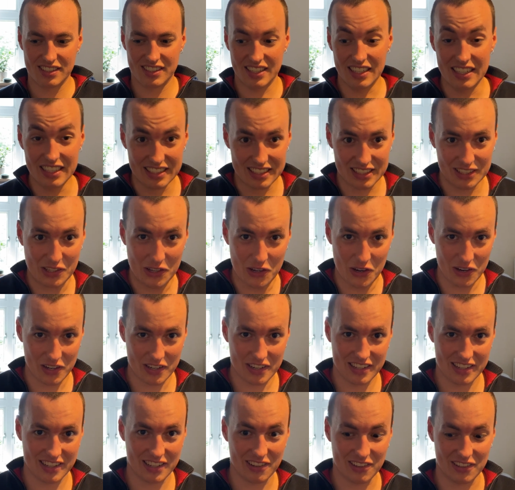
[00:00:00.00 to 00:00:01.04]
it cut
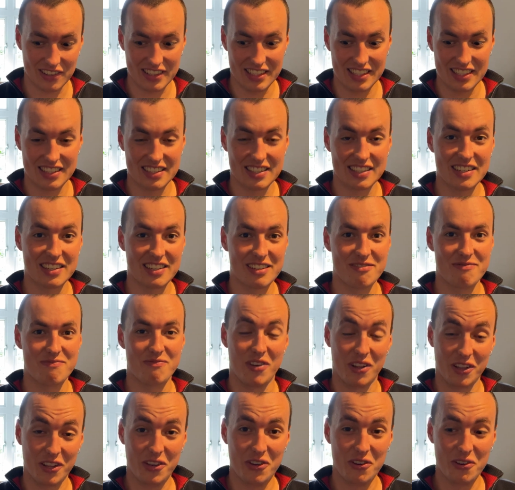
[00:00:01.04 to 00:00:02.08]
all these
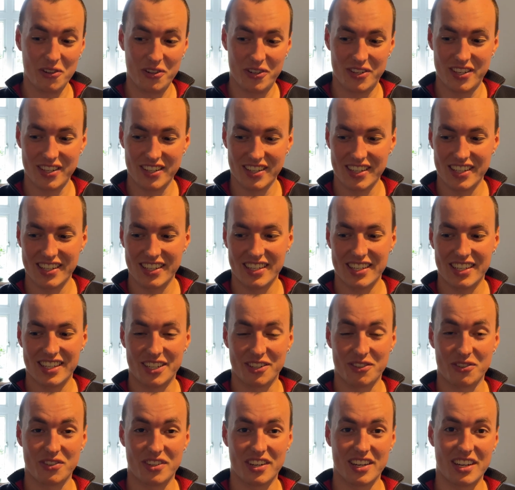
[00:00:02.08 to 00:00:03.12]
molecules,
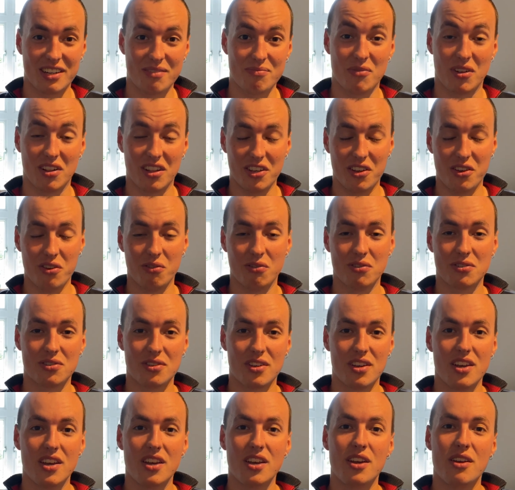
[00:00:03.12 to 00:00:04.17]
estrogenic molecules.
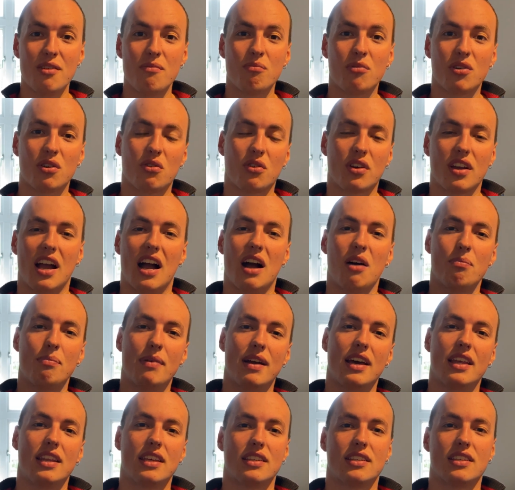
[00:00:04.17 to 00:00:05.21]
But okay, how
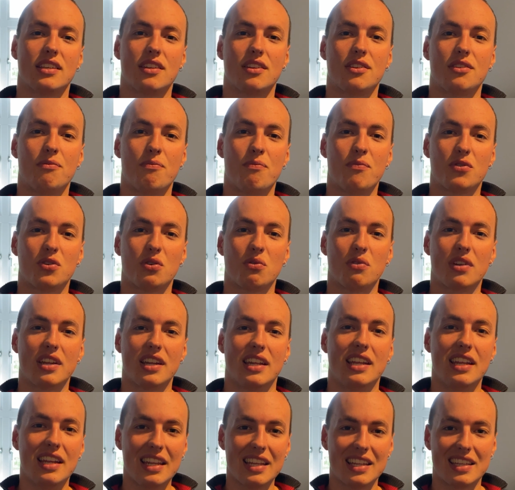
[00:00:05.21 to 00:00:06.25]
bad is it? So they
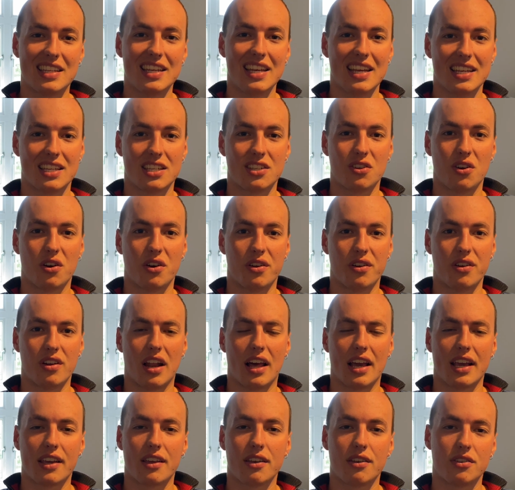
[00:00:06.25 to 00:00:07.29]
did a test on
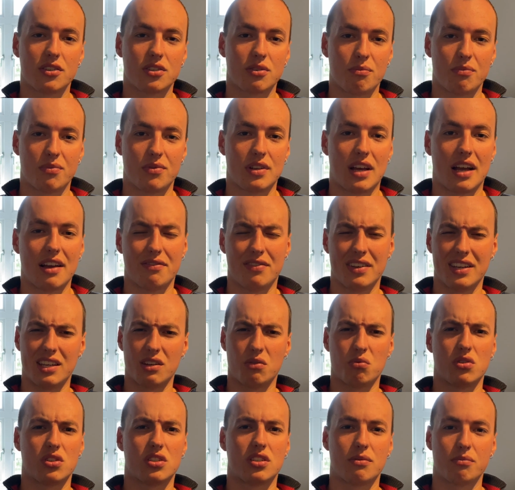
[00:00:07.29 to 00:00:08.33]
like I think it
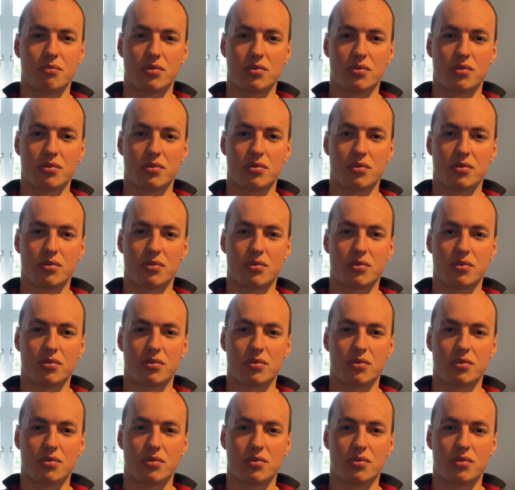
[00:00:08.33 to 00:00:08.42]
was some